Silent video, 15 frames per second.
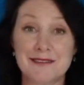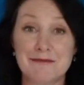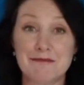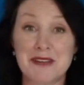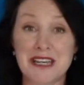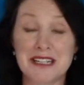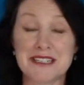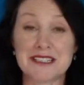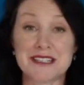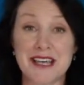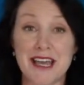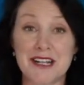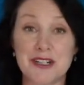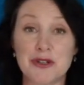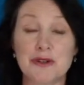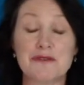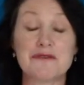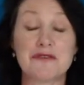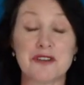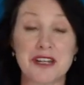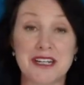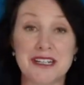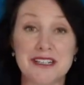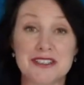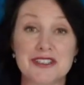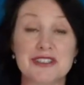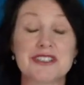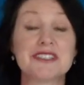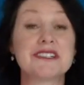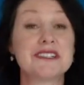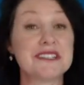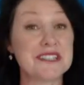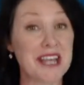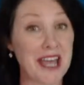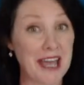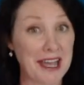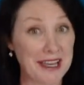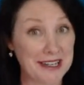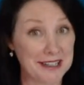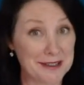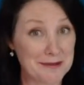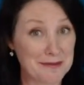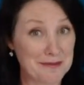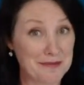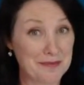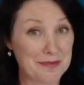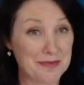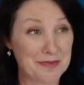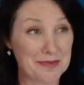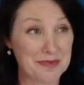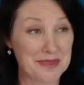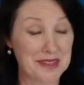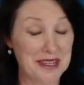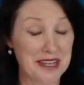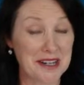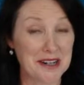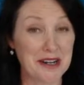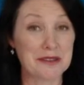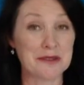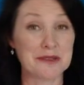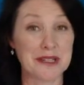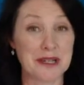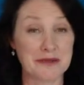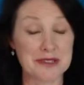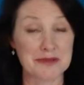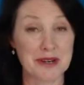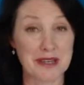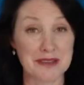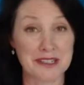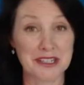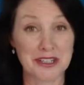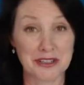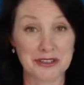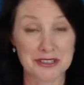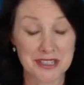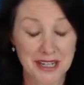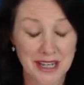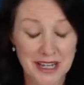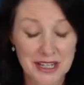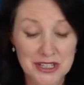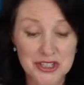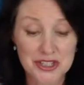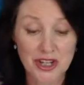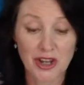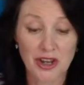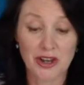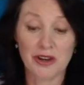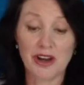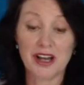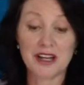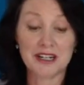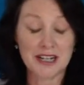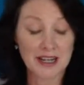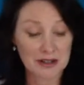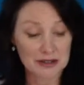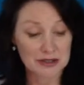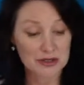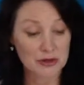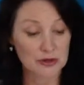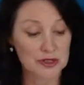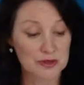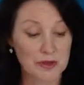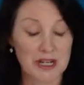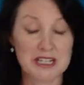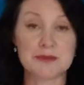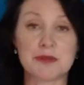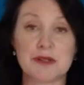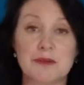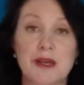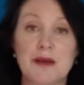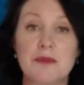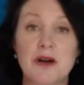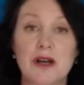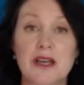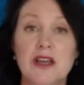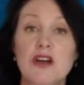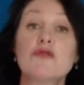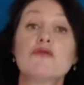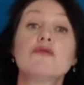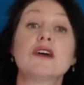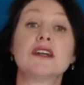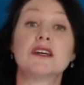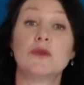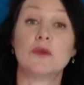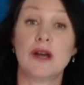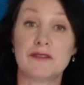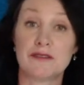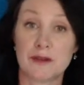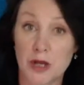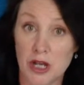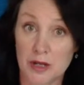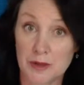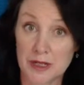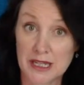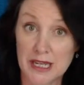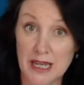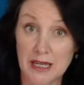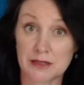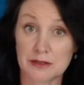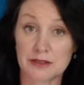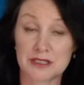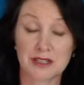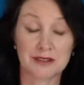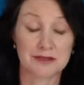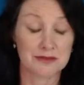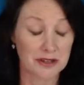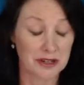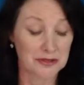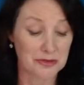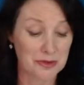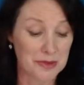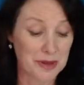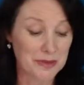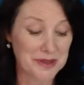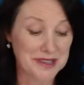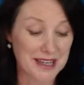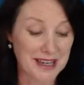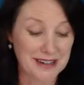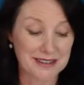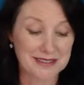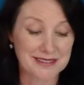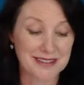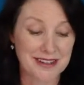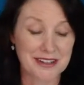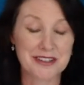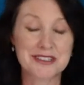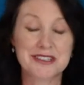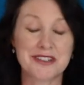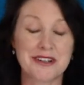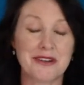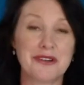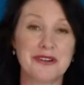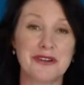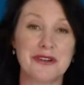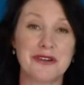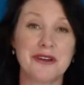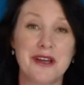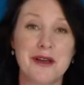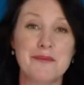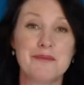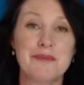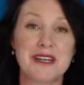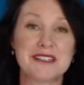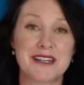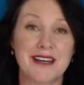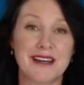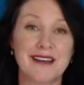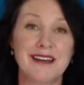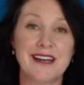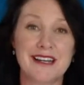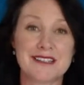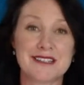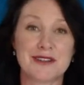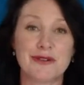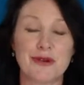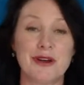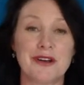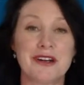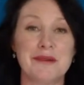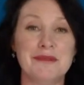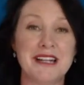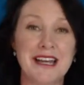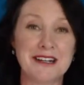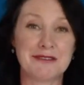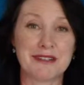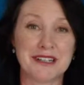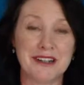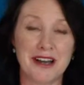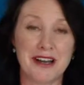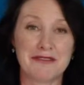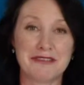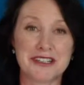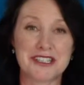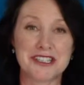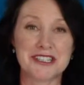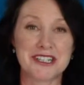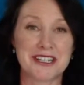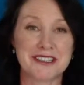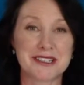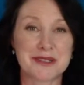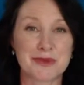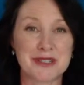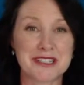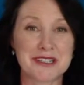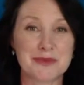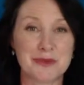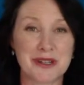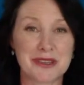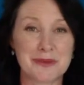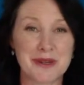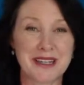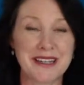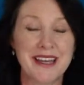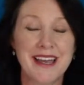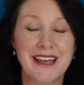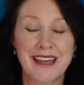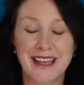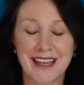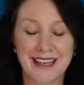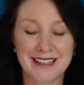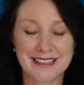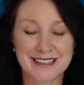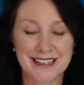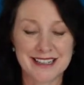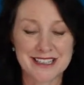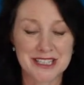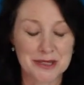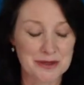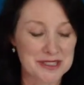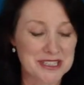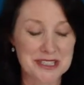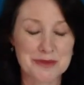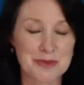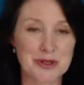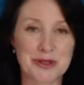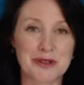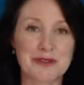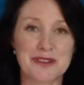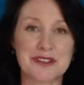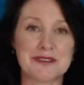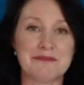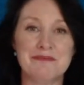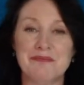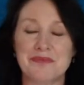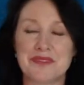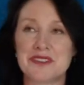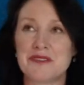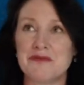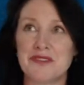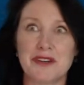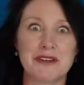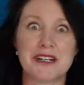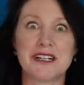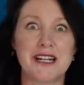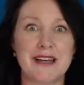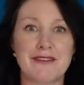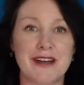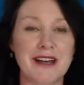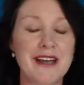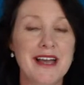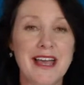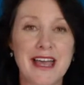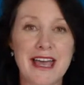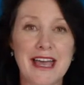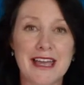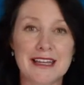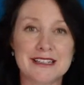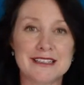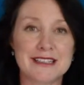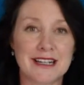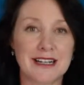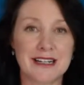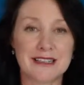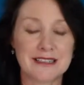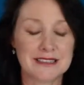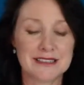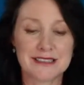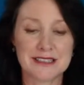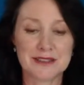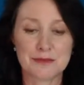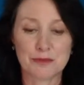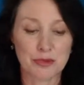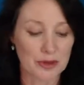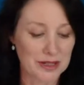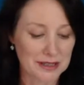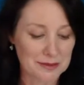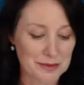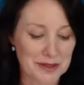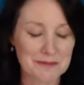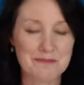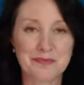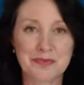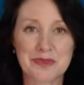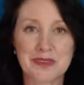means that you're free to stay. And I thought that was rather cute. So I now talk to my husband about my running away from home account, because I'd remembered that. I got to know her better as a grown-up later in life, where she shared this wisdom with me, and she was just beautiful and very clever and brilliant. But